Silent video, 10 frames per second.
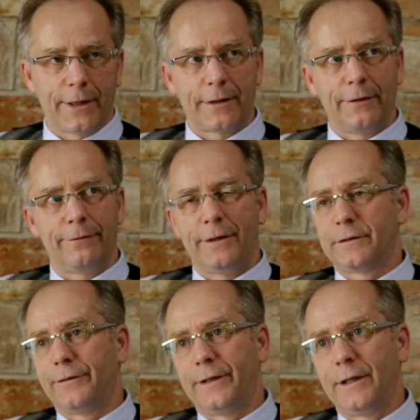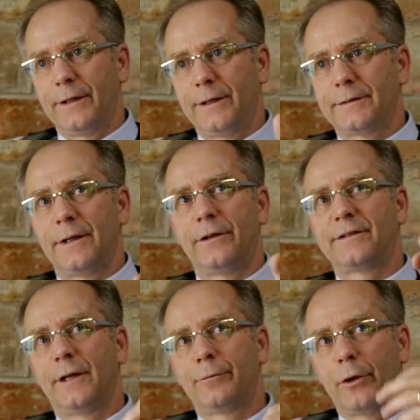active phase of an illness and the
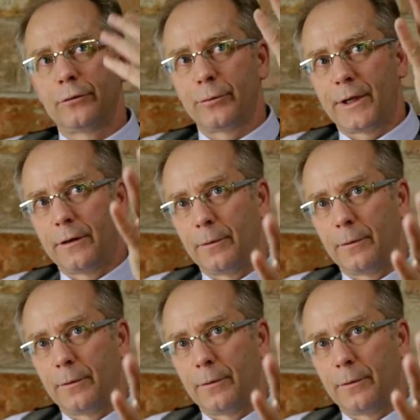symptoms we can